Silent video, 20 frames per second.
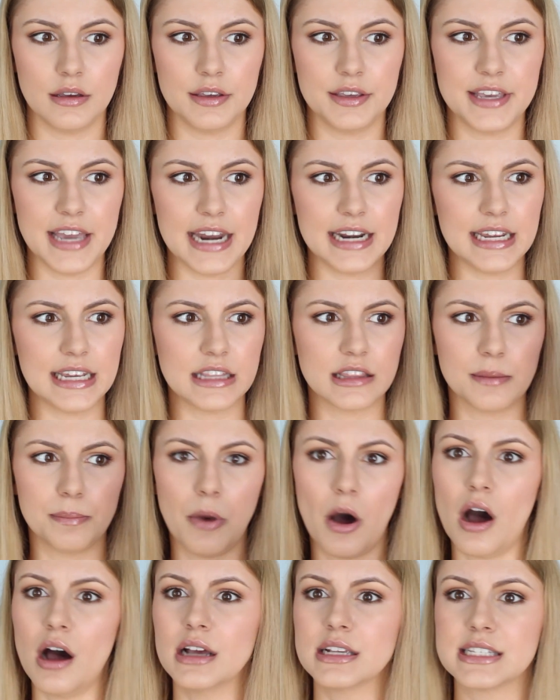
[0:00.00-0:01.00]
getting the
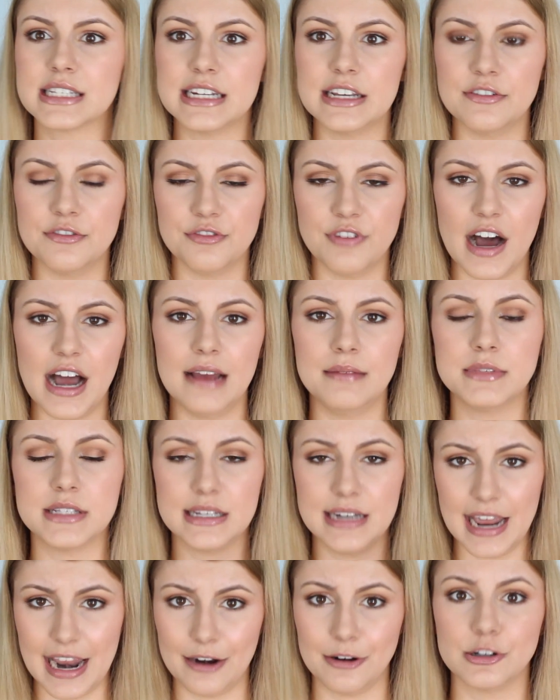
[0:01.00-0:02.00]
positive vibes
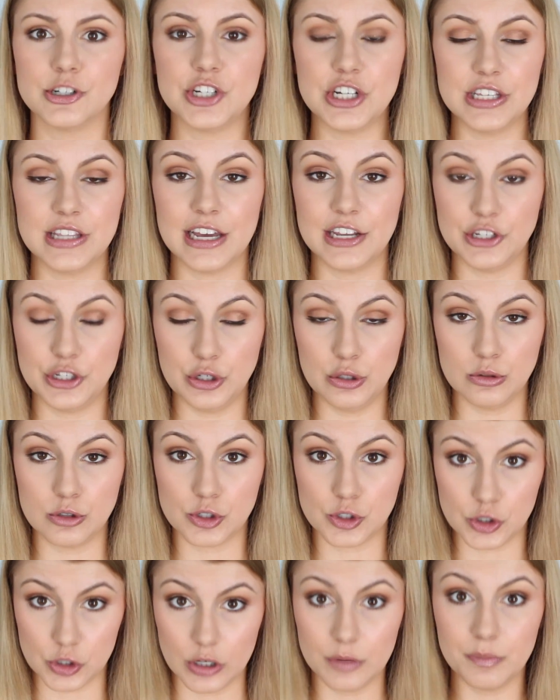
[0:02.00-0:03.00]
and energy that you
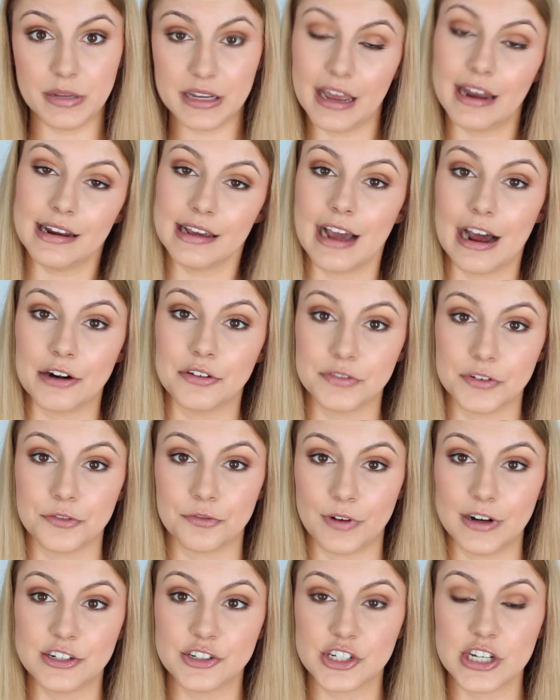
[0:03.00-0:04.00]
should be getting out of a
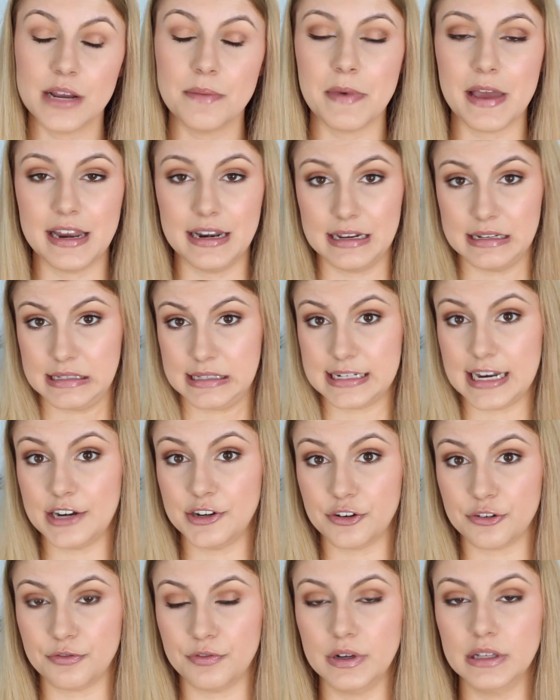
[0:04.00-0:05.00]
friendship, and
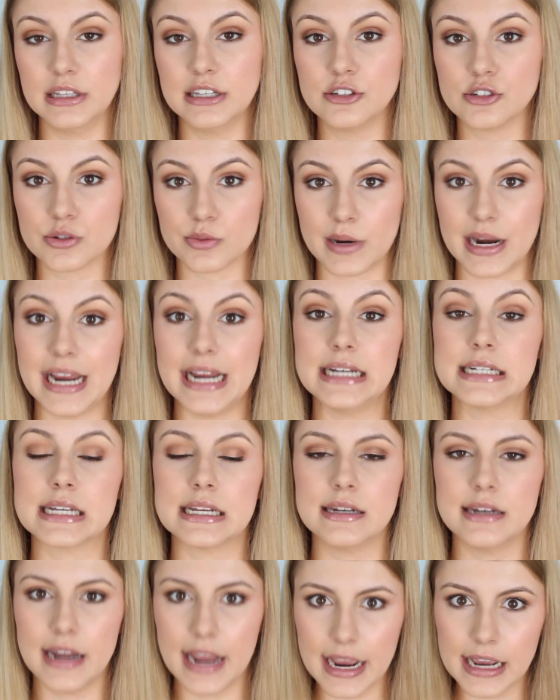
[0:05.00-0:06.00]
instead you're feeling drained
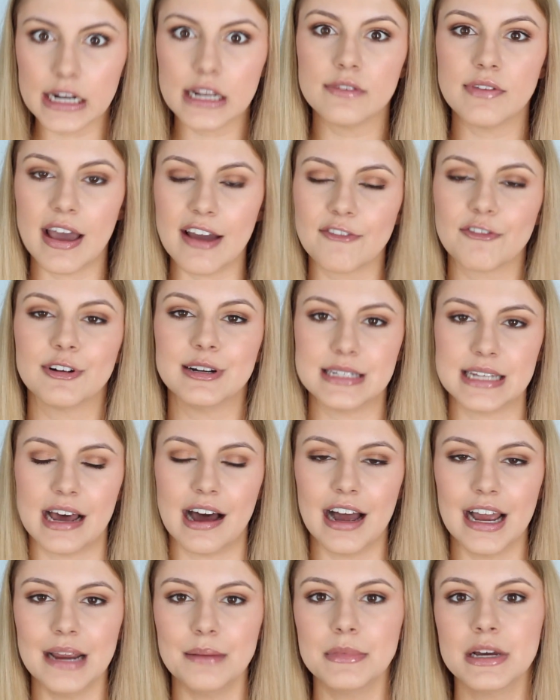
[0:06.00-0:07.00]
and negative every
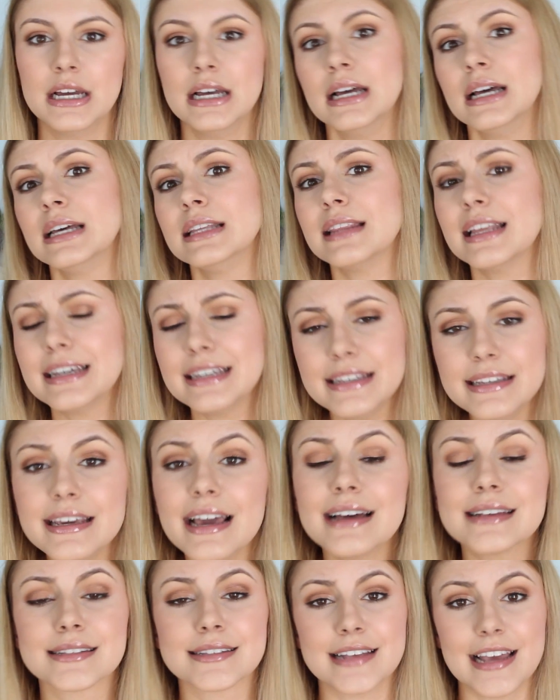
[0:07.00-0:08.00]
time, like,
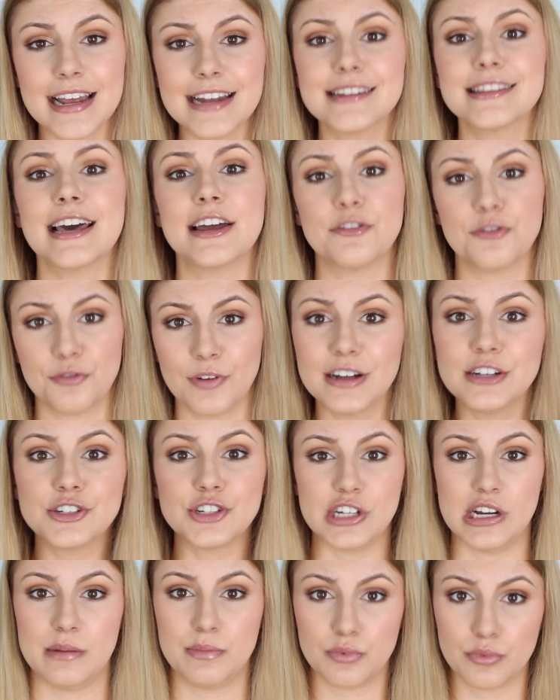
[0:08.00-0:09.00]
yes, end that
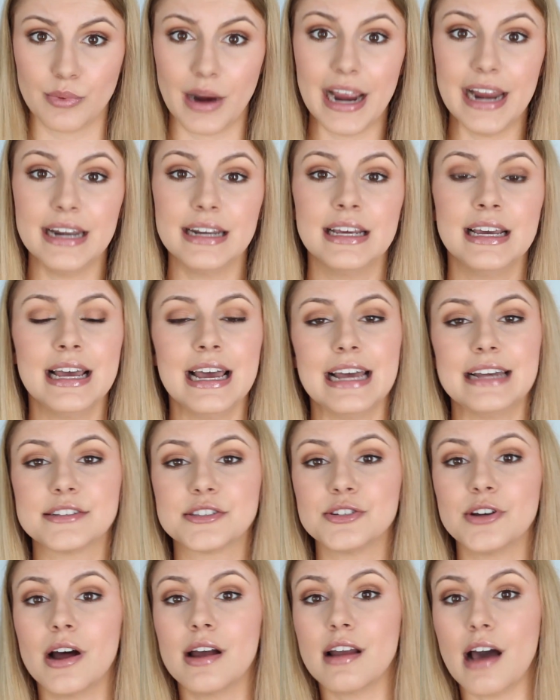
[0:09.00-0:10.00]
friendship, right?
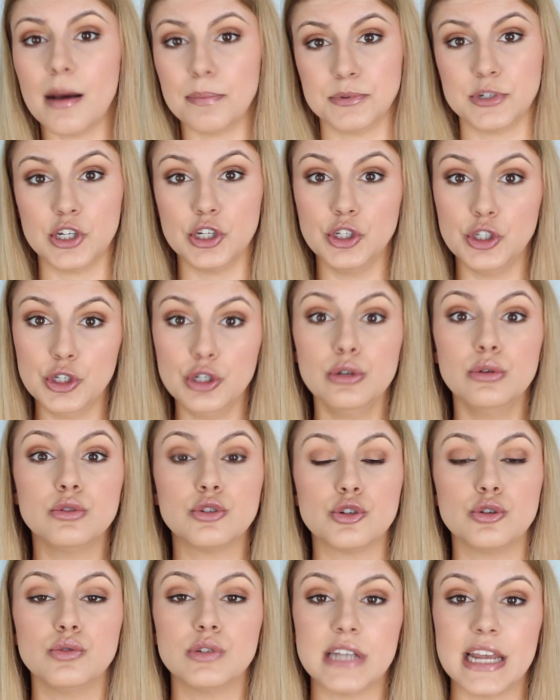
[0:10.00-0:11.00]
It's not up to
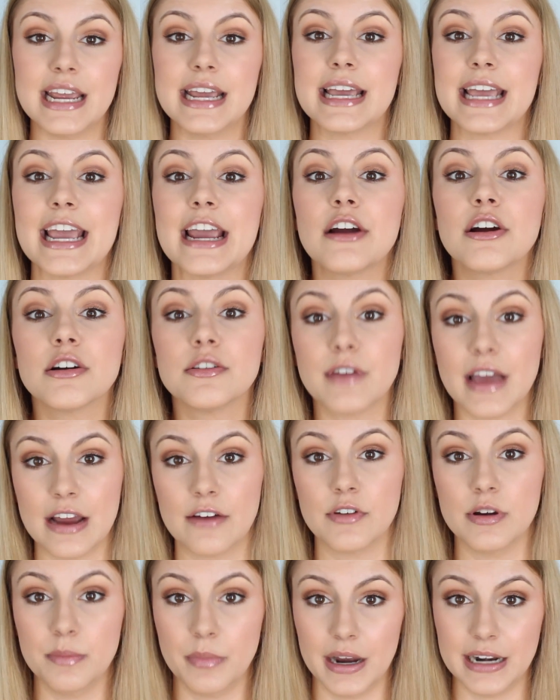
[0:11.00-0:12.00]
you to take care of
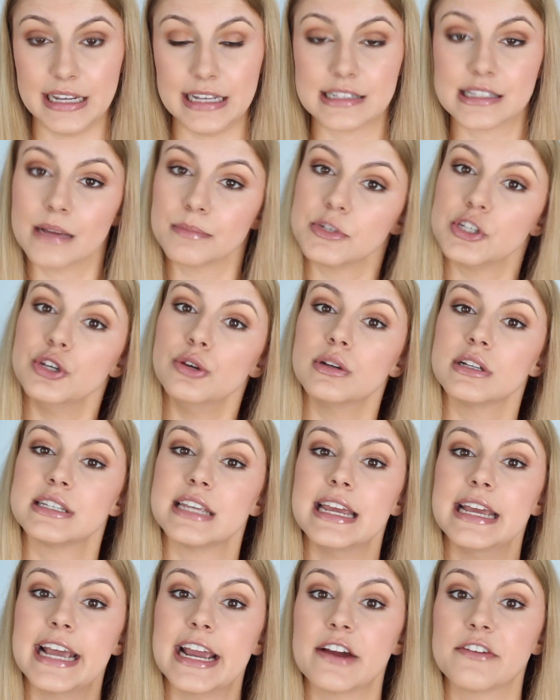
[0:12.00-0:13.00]
everybody. It's up to you to
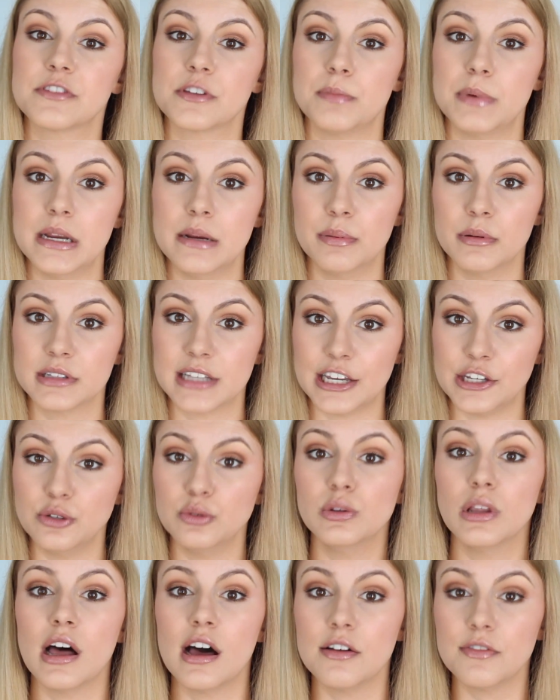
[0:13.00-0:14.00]
take care of the people that
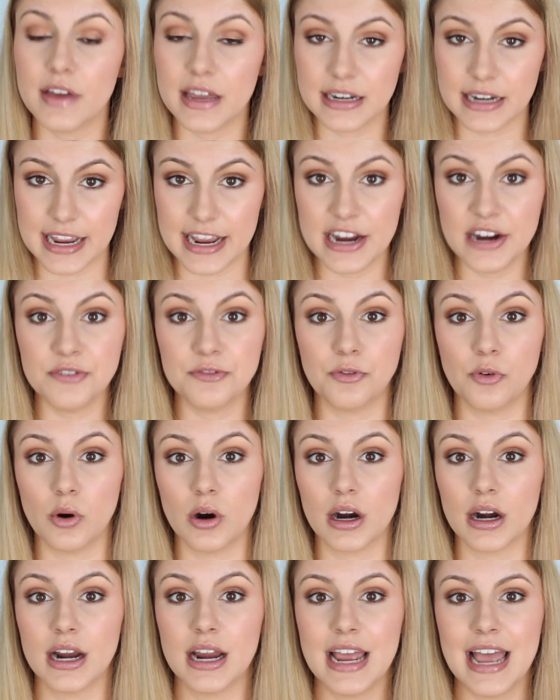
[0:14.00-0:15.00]
you love and care
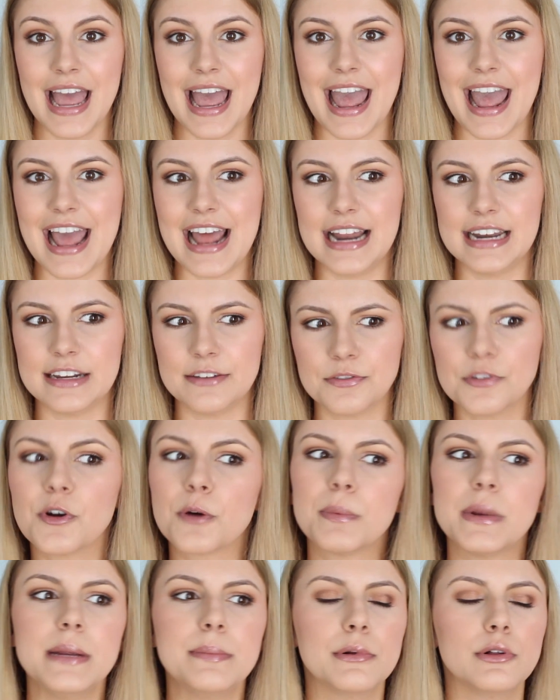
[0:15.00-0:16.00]
for, and if there
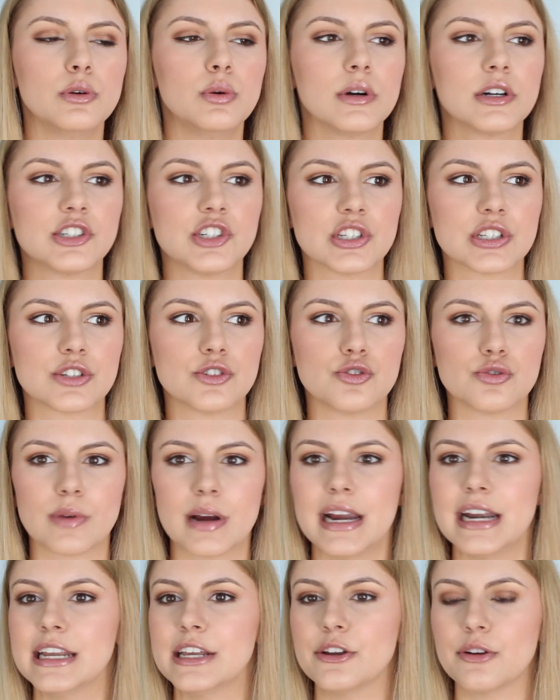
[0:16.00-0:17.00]
are people who are just
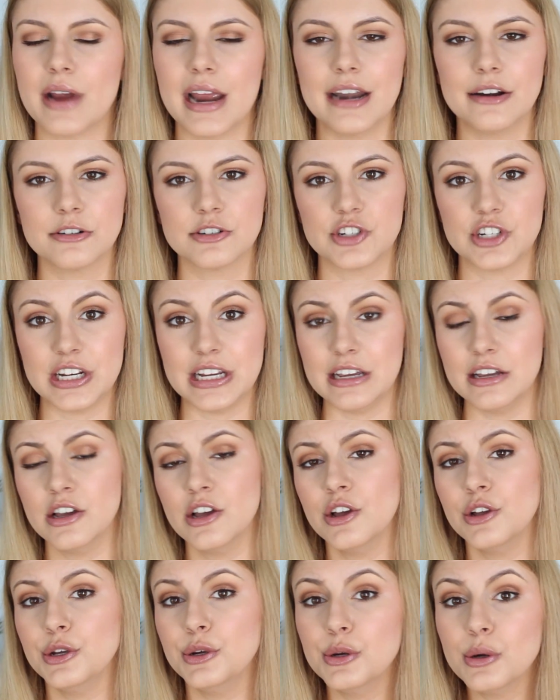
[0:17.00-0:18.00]
draining your energy,
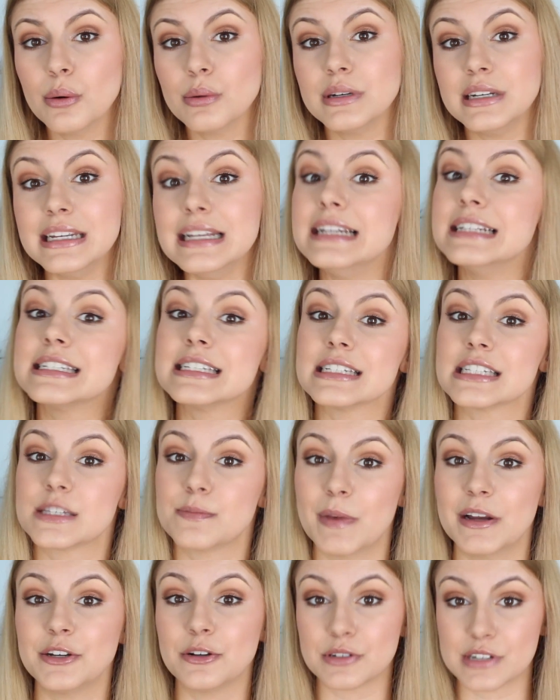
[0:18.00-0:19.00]
you don't need to
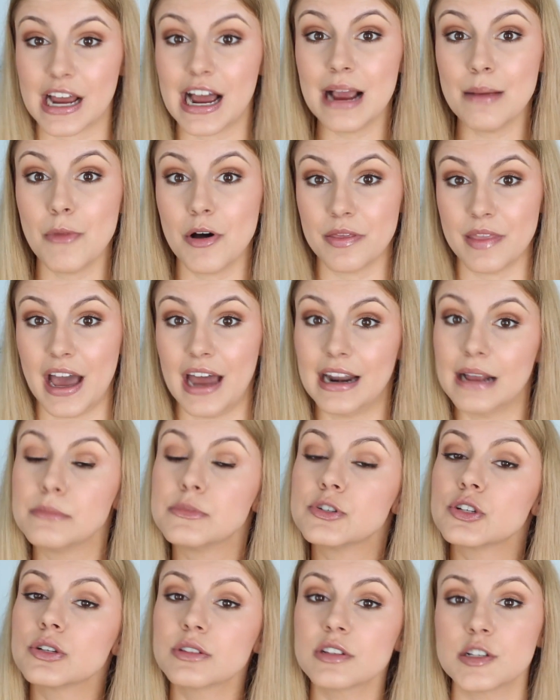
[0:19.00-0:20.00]
spend your time on that.
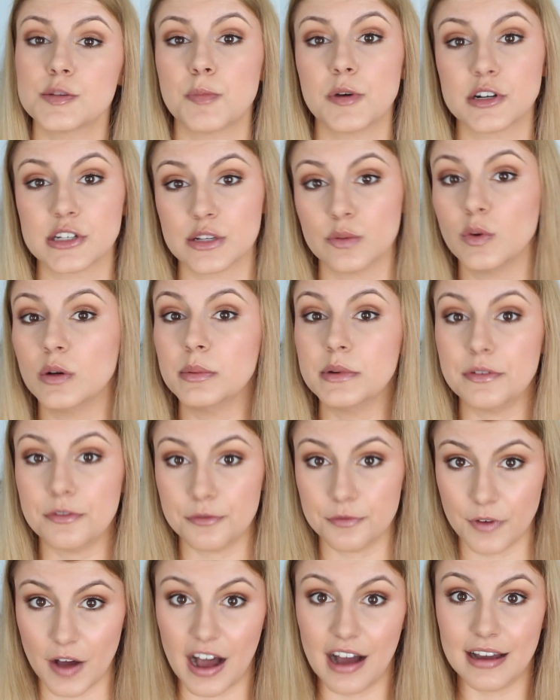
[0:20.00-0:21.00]
I'm sure this person will be
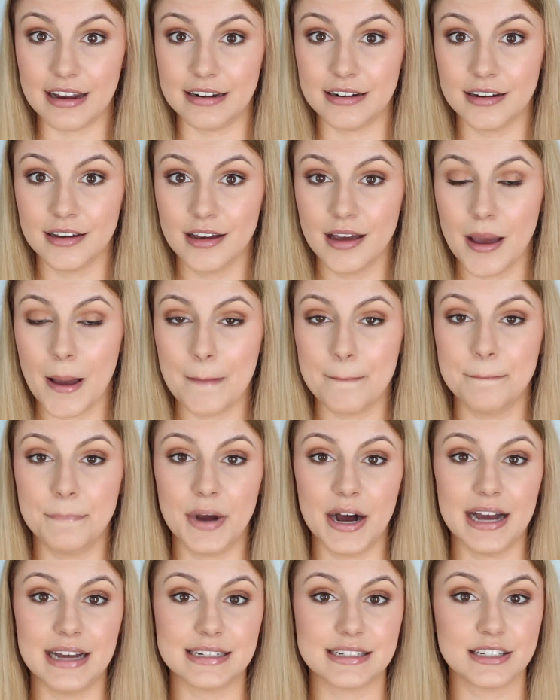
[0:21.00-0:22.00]
fine,
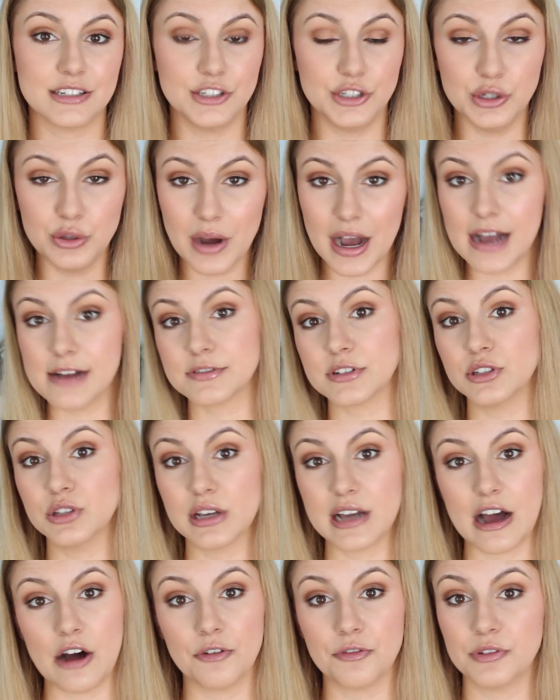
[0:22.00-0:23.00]
but you have to
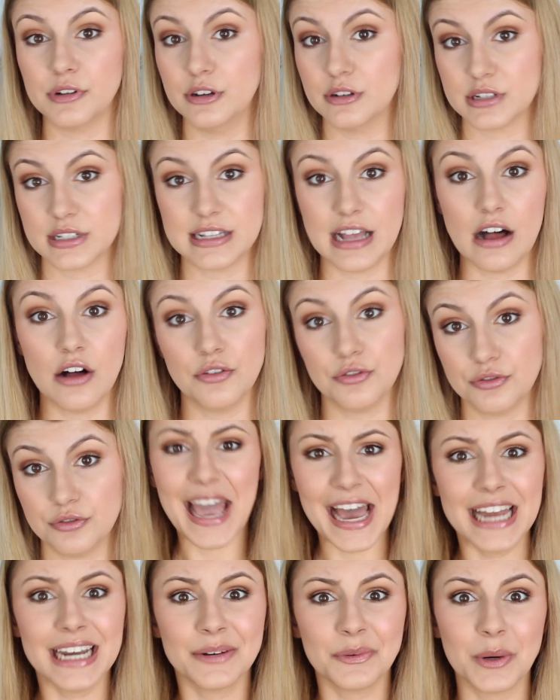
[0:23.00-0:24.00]
look out for yourself.
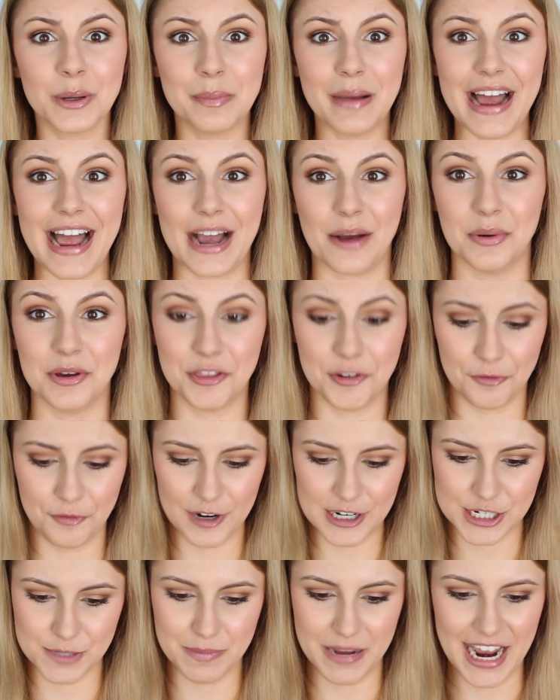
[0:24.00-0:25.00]
And we're back with a
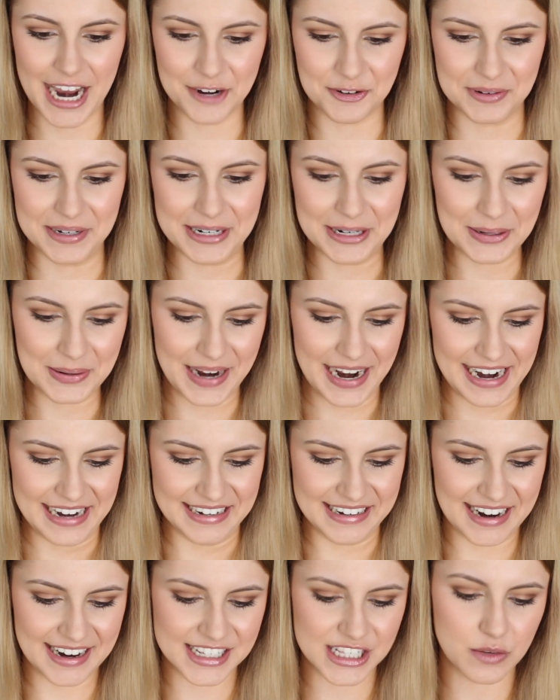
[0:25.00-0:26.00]
fresh battery.
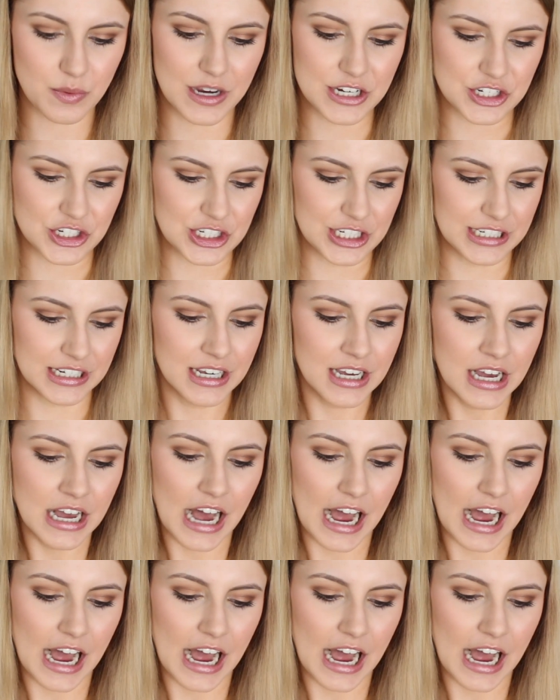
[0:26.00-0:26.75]
Okay, next question.